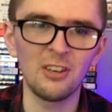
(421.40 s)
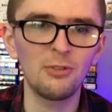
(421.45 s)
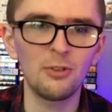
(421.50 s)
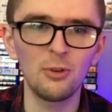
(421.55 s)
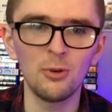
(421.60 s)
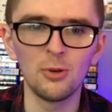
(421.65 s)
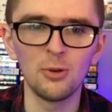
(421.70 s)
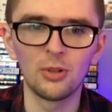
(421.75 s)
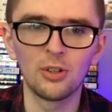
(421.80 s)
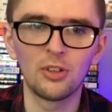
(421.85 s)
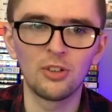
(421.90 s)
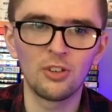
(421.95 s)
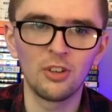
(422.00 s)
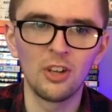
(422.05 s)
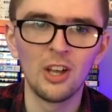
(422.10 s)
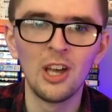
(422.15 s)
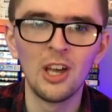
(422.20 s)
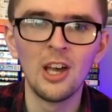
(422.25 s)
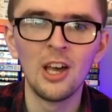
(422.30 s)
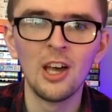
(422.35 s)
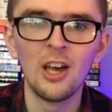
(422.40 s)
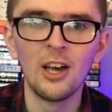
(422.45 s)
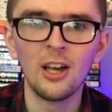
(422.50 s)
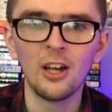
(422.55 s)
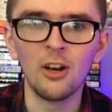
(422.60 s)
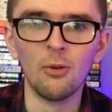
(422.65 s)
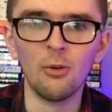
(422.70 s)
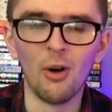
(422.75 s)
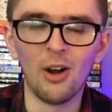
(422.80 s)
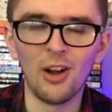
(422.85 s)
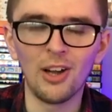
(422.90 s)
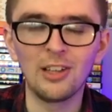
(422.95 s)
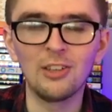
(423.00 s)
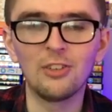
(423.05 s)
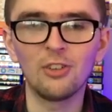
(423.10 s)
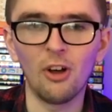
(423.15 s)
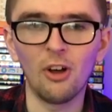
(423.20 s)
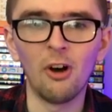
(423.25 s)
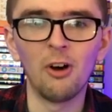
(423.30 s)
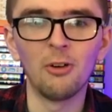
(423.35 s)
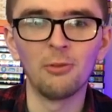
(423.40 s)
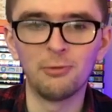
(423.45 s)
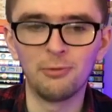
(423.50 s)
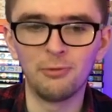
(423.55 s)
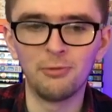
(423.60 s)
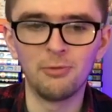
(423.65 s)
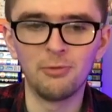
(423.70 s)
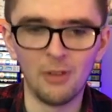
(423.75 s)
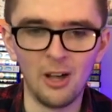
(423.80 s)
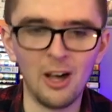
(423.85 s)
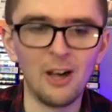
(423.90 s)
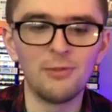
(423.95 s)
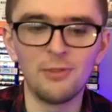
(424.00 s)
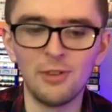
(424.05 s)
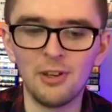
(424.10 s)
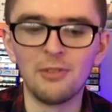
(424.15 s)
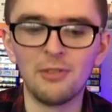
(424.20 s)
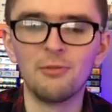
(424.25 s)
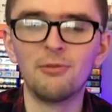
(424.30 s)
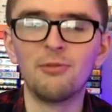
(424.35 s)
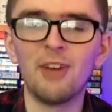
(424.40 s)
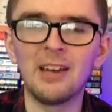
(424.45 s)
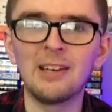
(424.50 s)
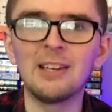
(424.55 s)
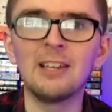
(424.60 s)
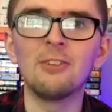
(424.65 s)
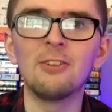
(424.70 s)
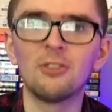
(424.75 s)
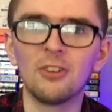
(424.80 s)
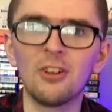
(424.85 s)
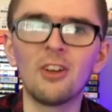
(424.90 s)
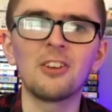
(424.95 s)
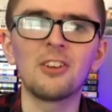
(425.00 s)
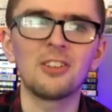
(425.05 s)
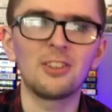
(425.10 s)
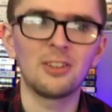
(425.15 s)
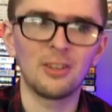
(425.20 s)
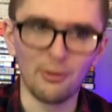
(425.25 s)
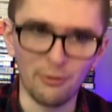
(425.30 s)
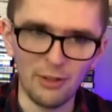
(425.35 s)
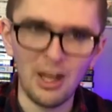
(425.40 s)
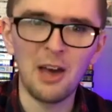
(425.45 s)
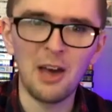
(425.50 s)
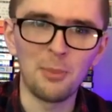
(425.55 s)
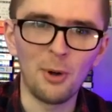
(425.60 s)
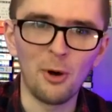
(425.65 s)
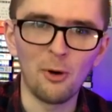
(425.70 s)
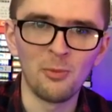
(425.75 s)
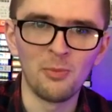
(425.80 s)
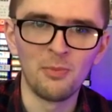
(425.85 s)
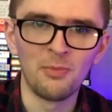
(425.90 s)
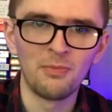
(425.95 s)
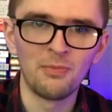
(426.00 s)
of course, the rise of other venues like the Flower Bowl.